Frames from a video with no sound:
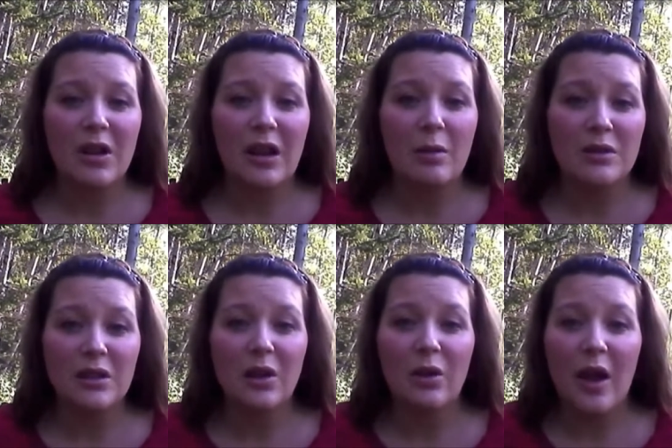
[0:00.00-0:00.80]
that comes
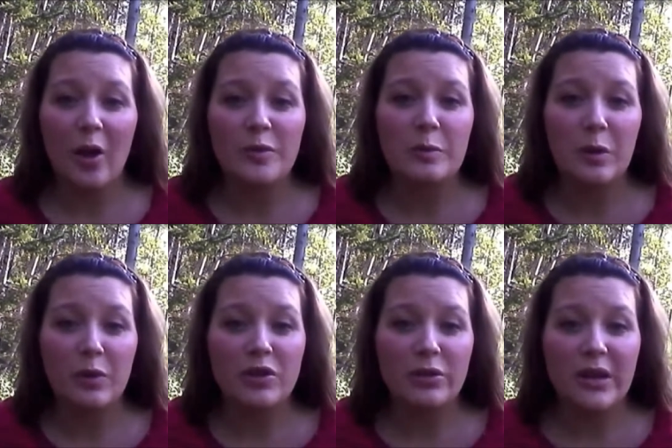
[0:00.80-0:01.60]
and helps
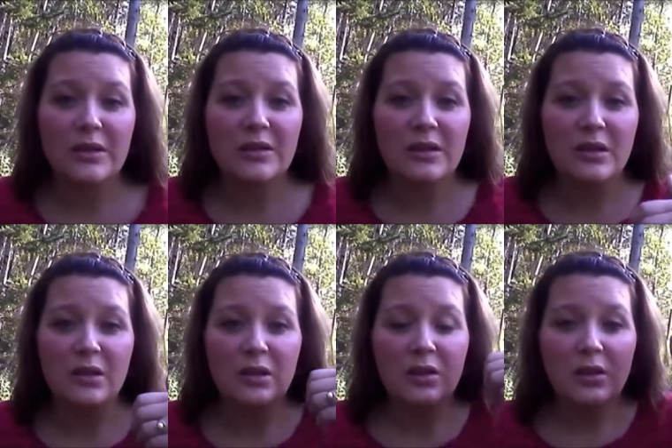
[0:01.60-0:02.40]
people do this.
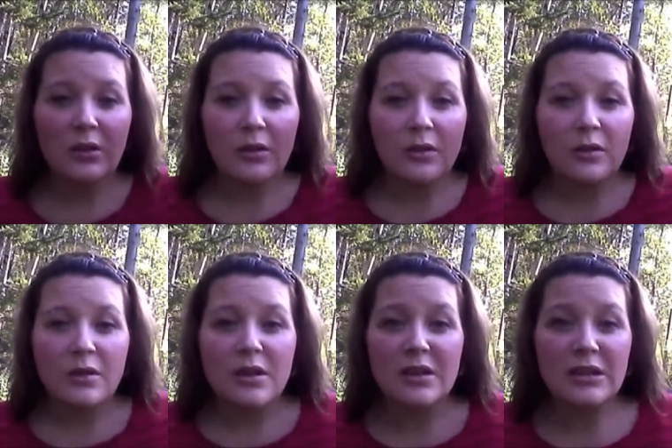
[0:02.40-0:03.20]

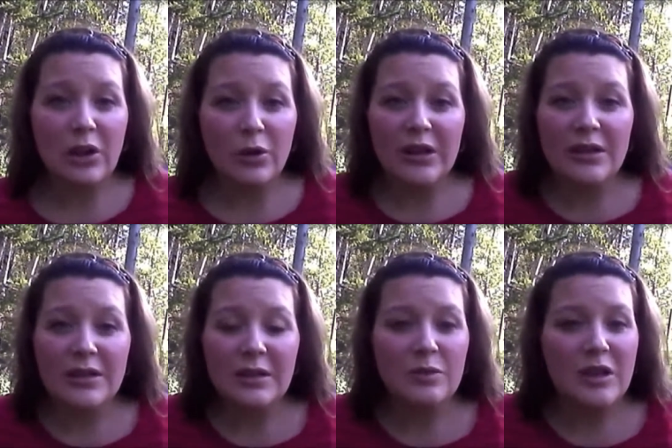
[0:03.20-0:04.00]
Slowly,
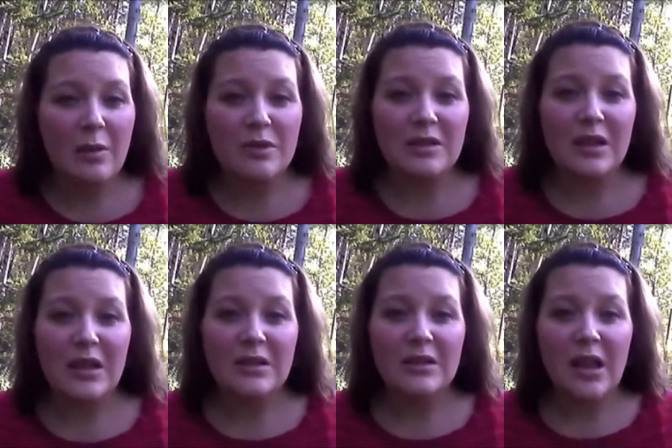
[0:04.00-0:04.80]
sometimes
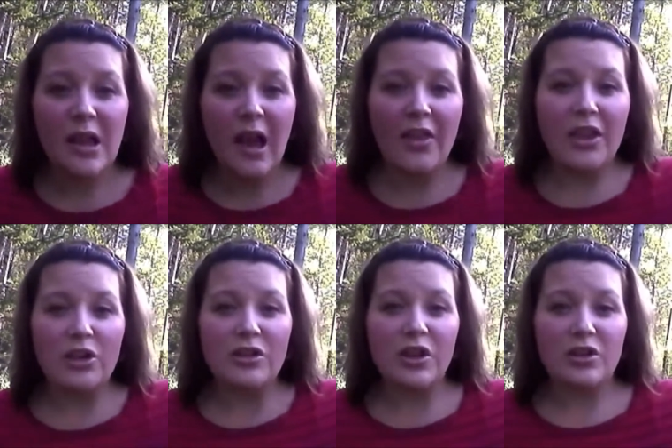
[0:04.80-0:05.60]
things, and then
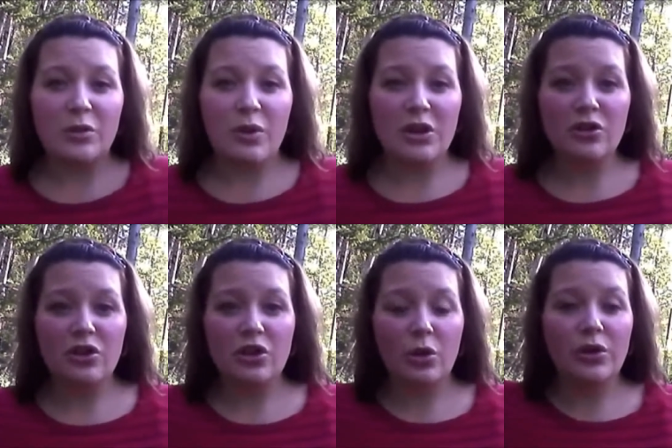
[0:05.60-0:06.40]
you start to raise your
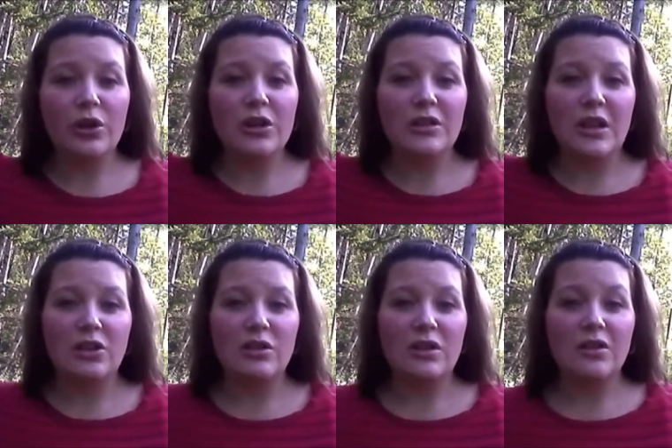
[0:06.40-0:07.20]
shoulders and
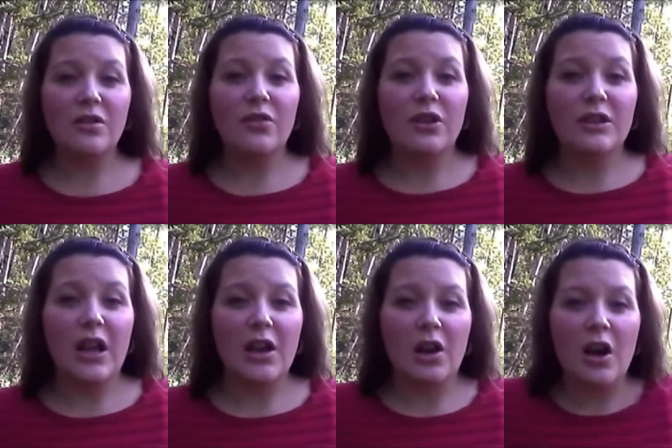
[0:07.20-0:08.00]
you start to feel
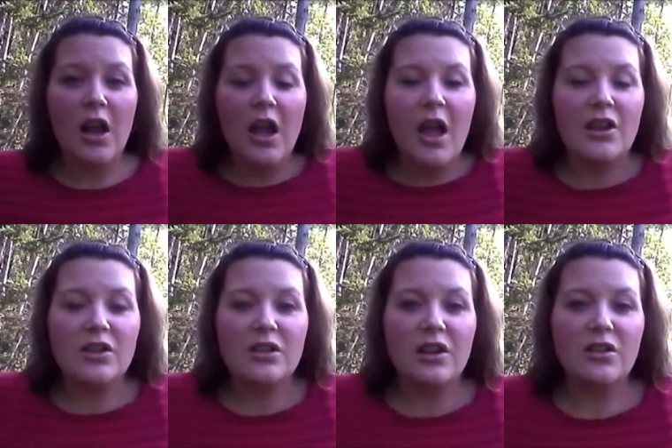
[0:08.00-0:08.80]
lighter and you
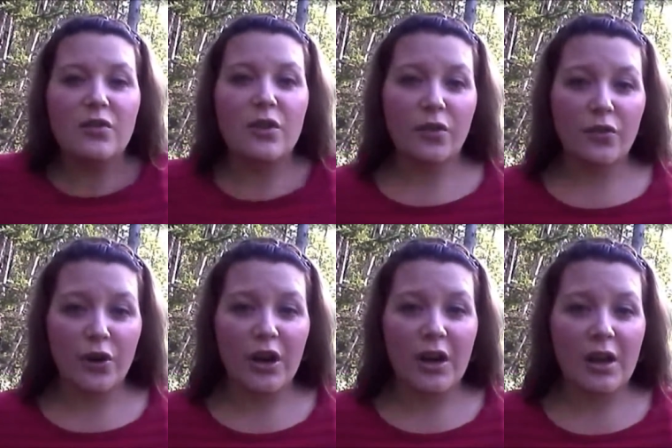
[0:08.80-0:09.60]
start to feel
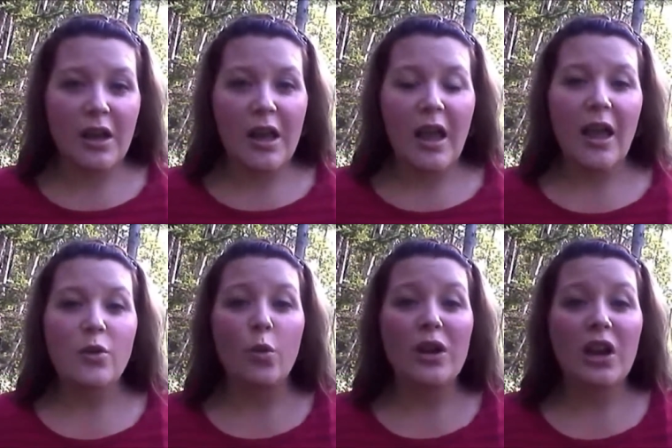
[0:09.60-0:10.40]
free.
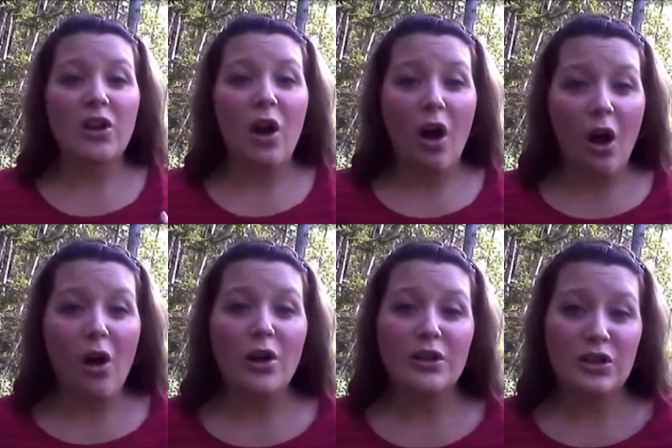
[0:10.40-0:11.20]
And we can
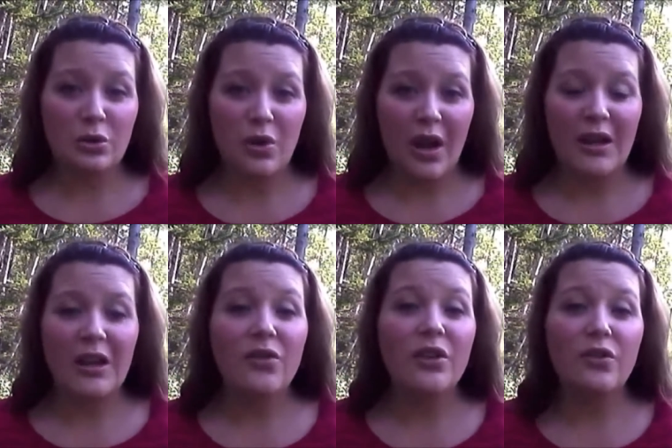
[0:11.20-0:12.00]
all do that.
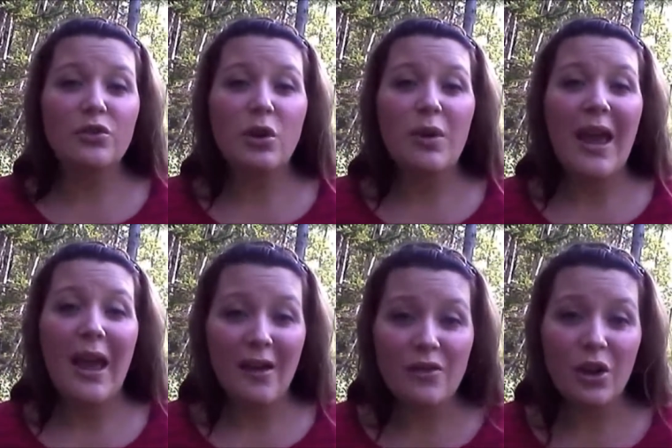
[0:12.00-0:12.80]
Even if you don't
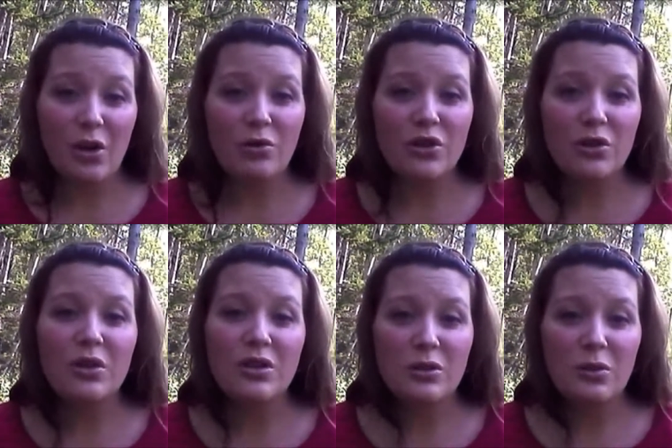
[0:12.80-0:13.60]
have a coach, you
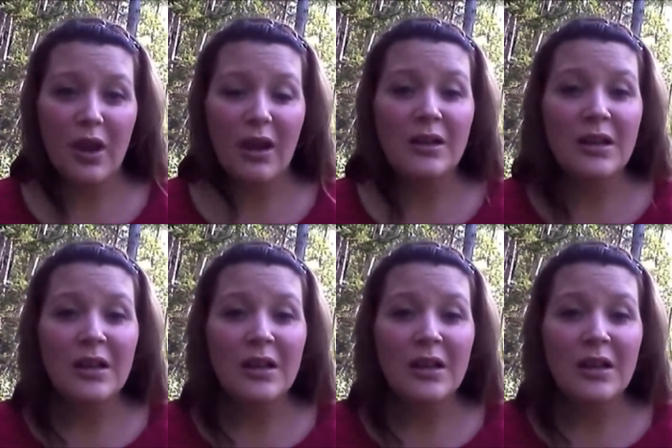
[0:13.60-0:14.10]
can do that.